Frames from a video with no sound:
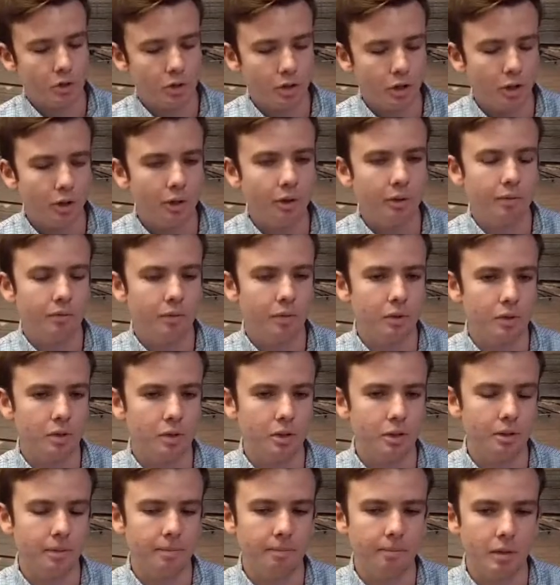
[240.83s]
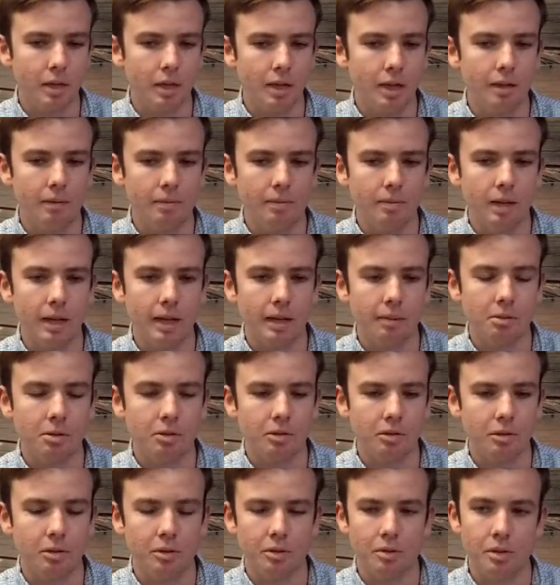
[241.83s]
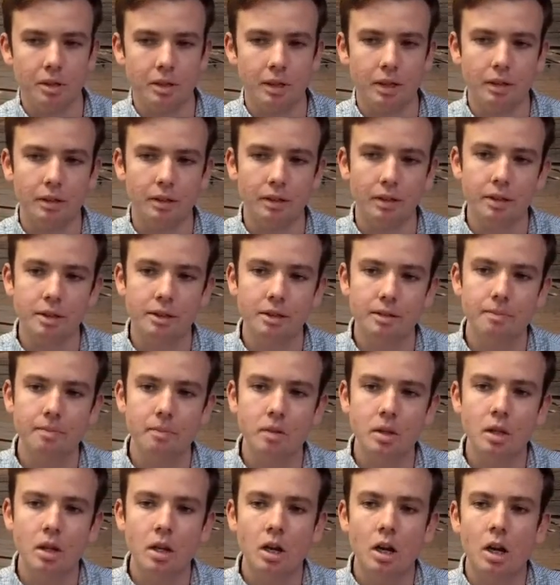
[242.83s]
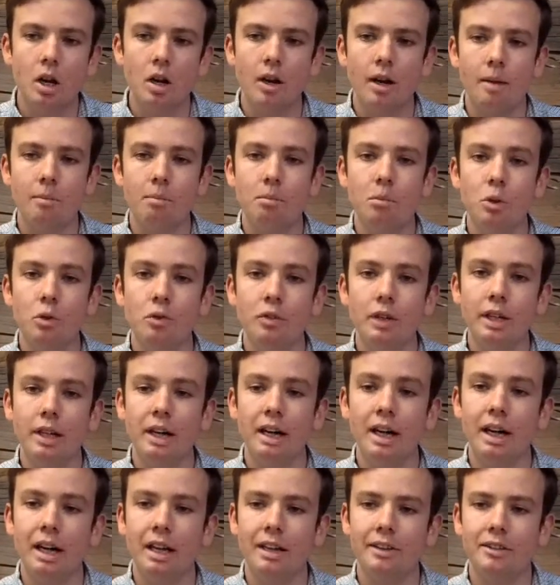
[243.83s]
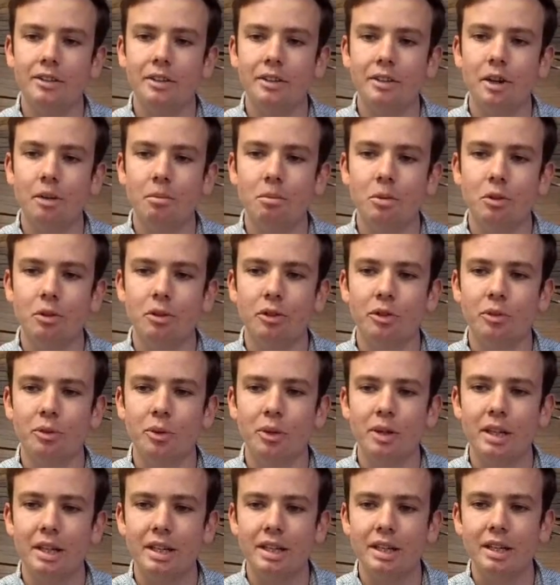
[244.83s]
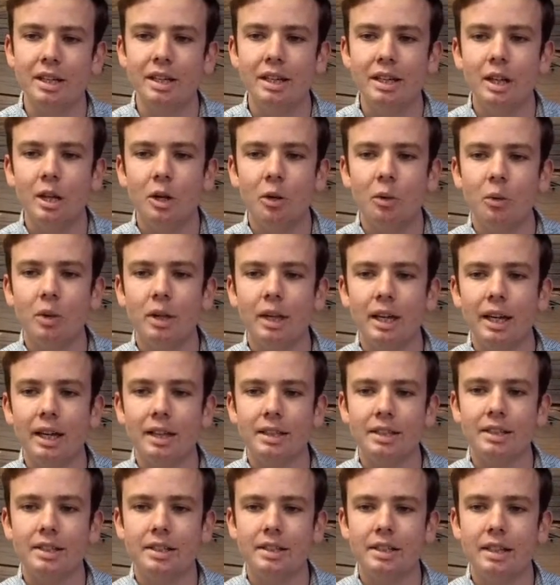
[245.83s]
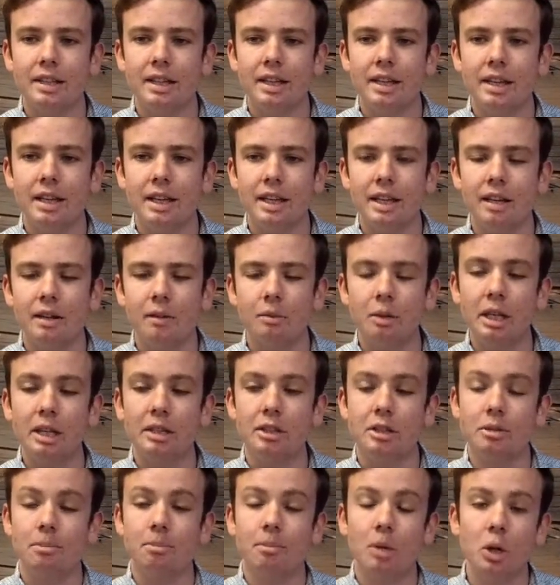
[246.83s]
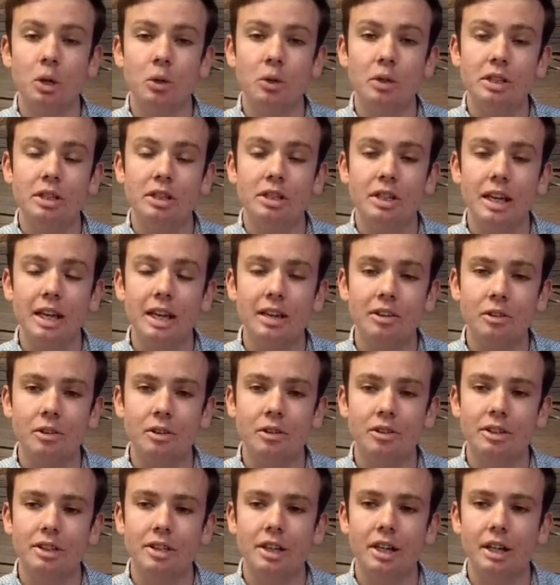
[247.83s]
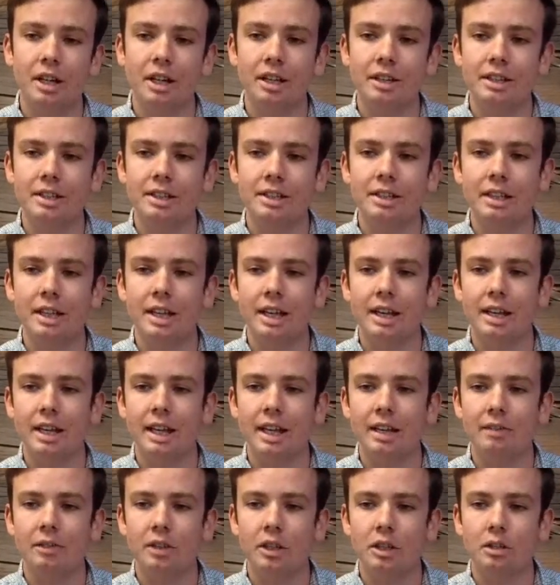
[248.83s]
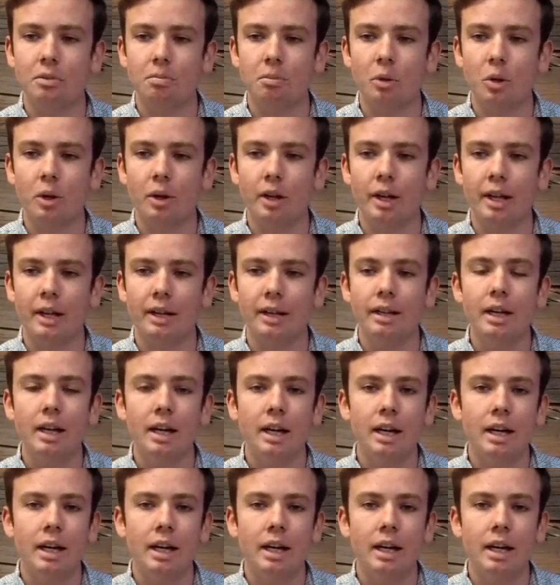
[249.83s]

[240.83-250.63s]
sure, for sure. Yeah, absolutely ridiculous. All right, moving on to number three. We had Simone Sanders on CNN this morning